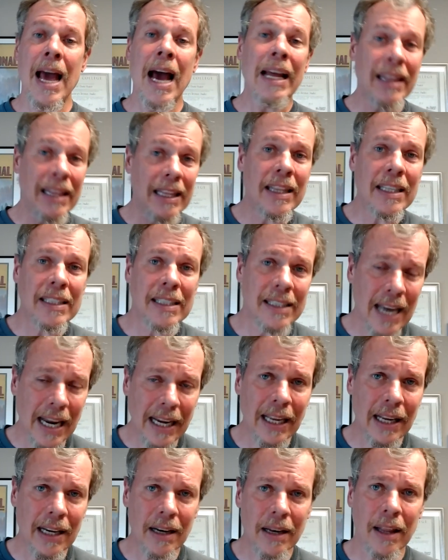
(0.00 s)
And the
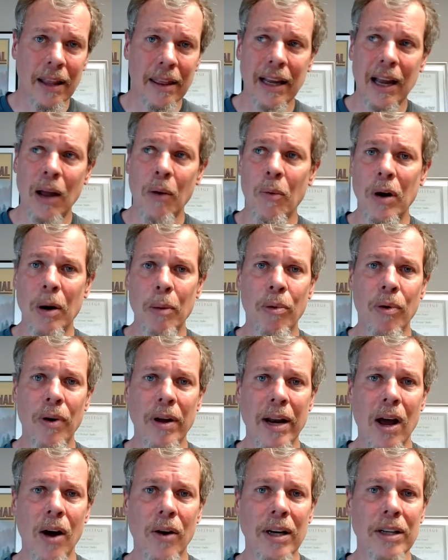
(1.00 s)
second thing I want to
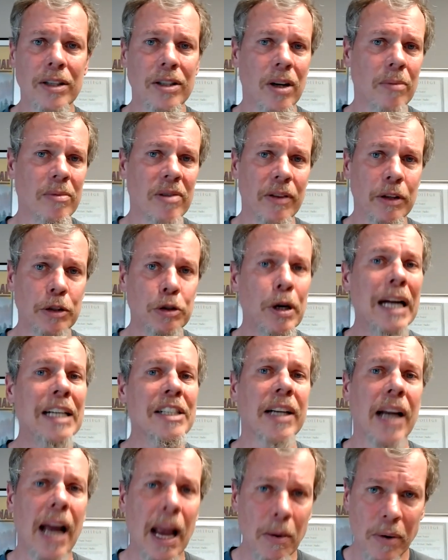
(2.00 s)
point out in terms of the
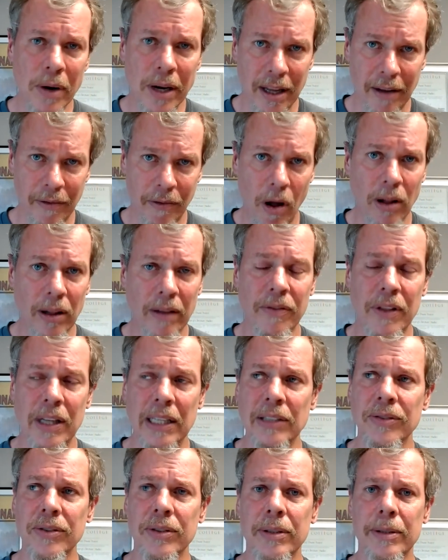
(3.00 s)
tragic irony of all of
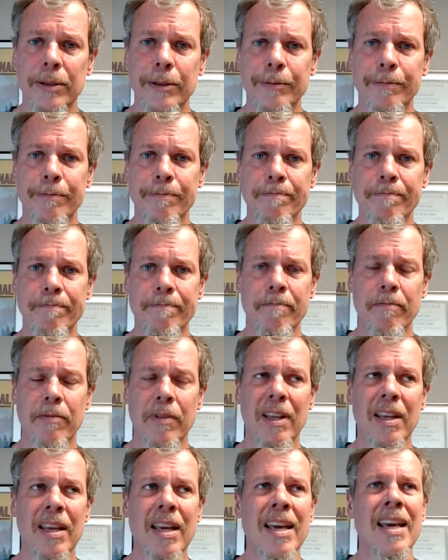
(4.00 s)
this
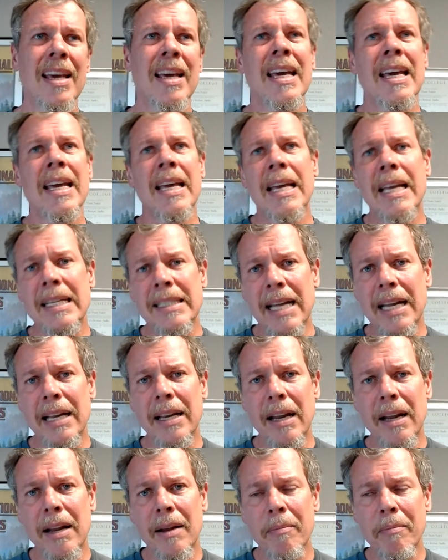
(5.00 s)
is
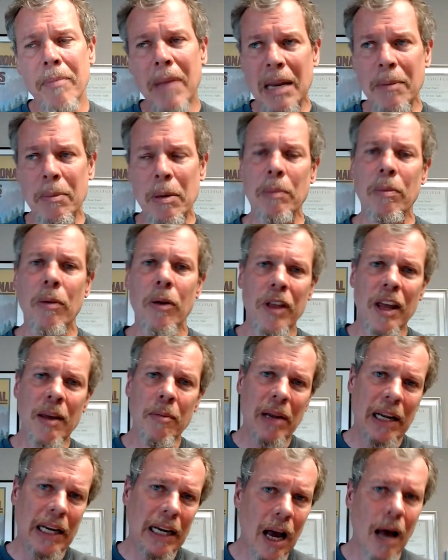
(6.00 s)
that many people, they
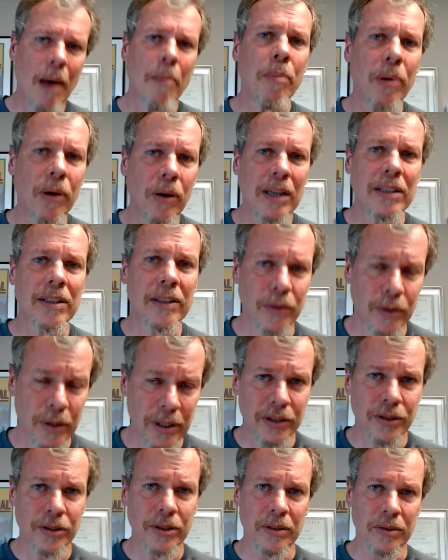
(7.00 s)
become progressive
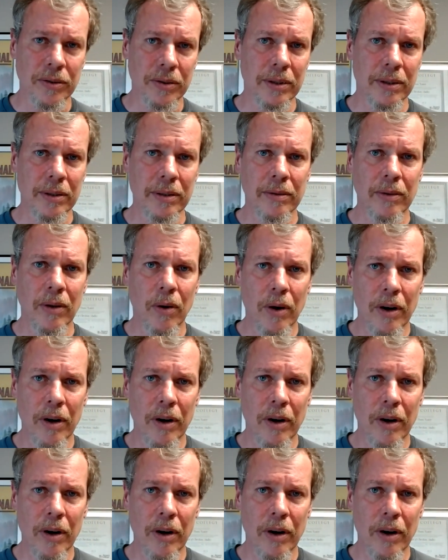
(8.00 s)
Christians.